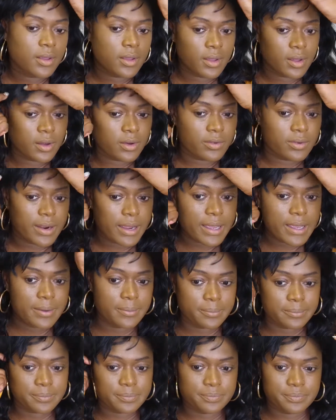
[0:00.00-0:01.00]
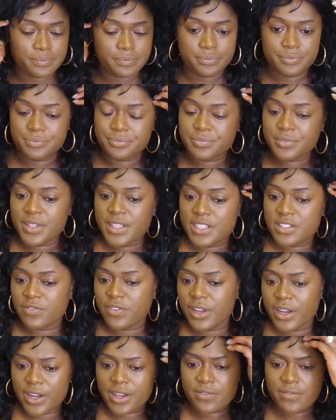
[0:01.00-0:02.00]
All right, is
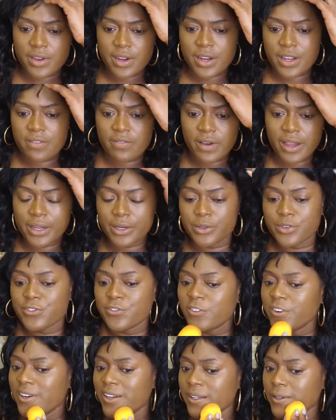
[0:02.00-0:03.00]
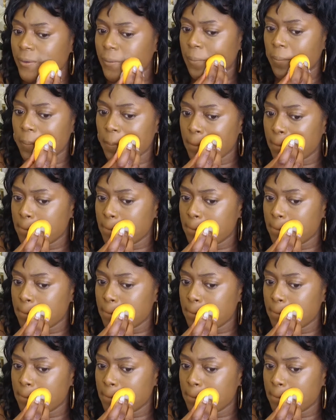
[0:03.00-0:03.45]
very, very vital for you.